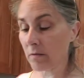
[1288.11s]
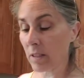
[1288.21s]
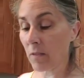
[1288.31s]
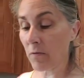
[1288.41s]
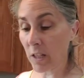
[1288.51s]

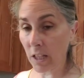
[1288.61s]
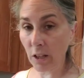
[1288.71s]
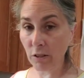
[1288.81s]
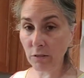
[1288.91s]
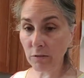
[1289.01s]
the
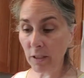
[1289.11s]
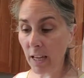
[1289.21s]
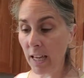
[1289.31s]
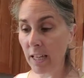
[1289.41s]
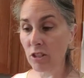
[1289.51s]
video,
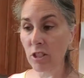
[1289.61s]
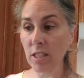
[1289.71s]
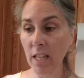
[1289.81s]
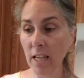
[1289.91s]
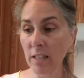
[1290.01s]
and it
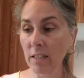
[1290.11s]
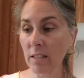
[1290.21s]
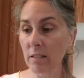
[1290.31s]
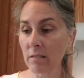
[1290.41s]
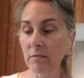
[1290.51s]
just says,
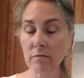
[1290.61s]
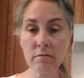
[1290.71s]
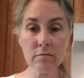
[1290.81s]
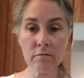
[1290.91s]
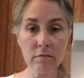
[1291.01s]

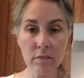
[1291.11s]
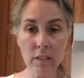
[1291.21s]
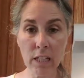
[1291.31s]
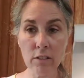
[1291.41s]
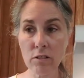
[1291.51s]

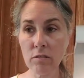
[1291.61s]
like,